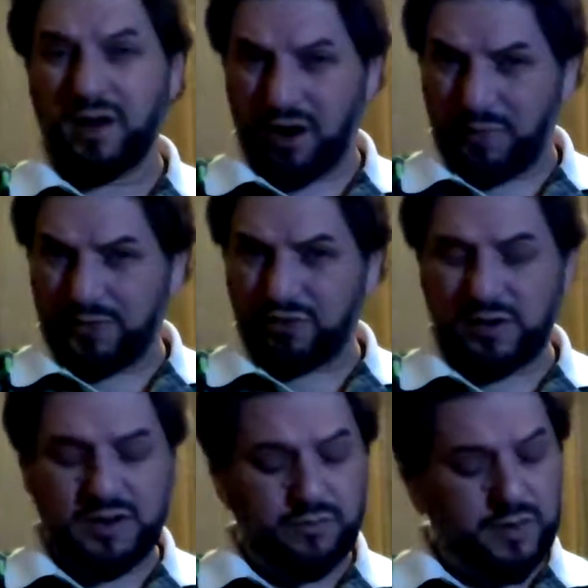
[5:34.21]

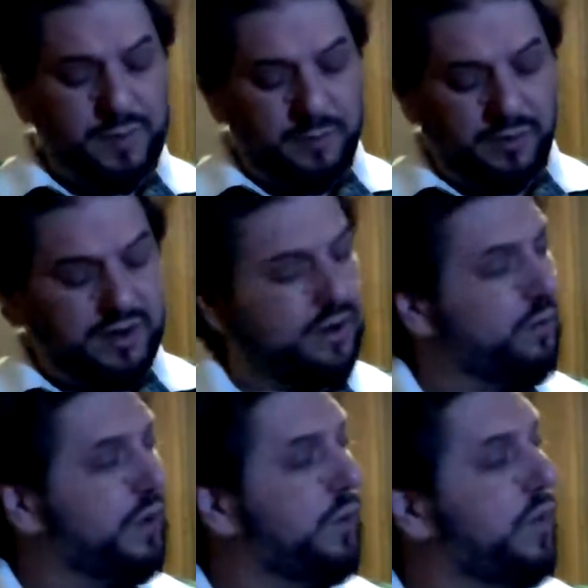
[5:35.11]
arbitrary, remember
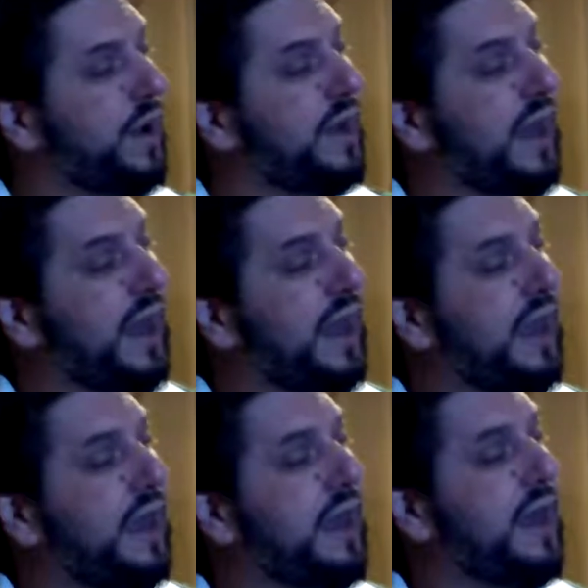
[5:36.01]
here we went
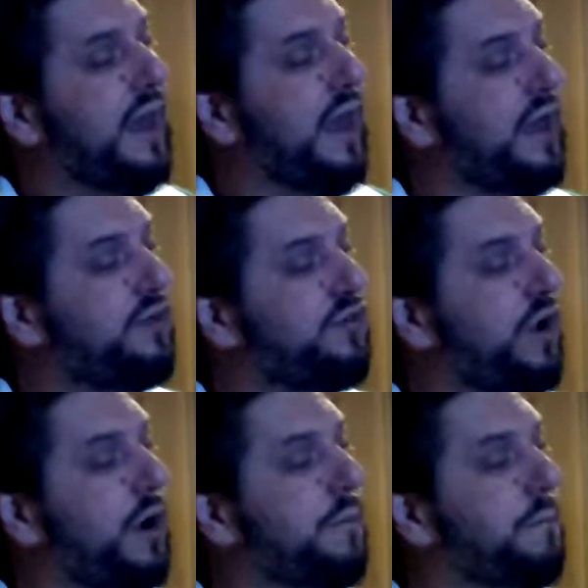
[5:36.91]
A
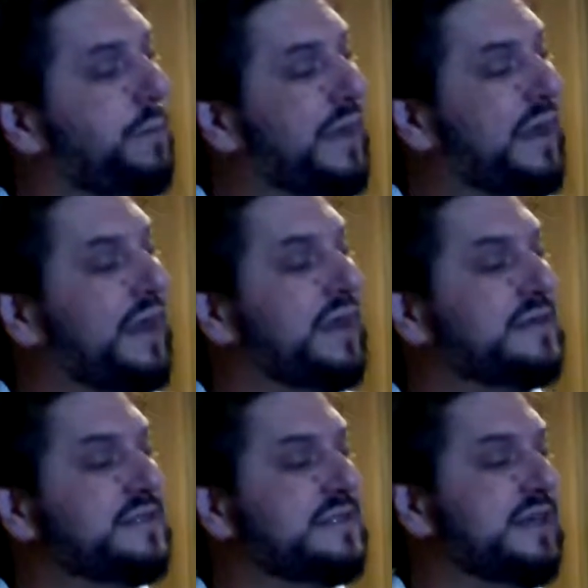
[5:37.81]
sharp, B,
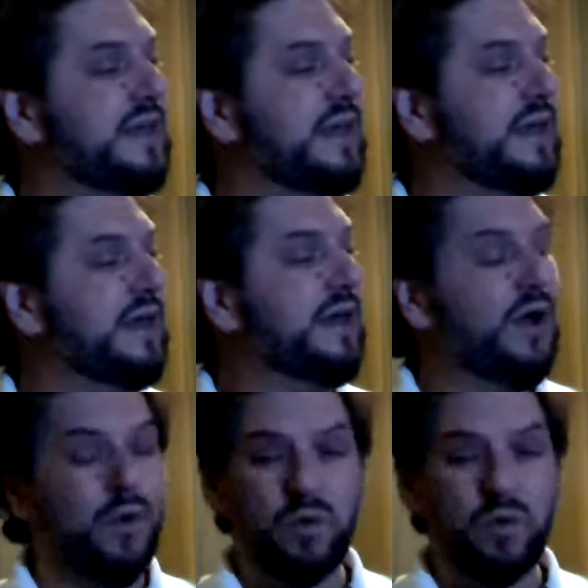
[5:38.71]
C,